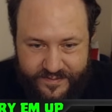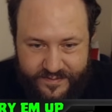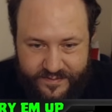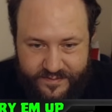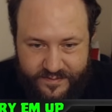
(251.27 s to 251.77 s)

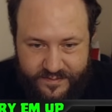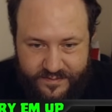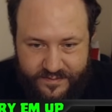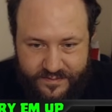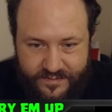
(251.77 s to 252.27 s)

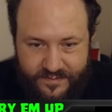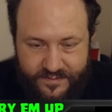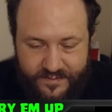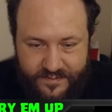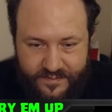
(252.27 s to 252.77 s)

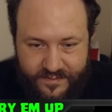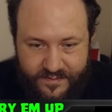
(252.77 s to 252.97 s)
(no one is talking)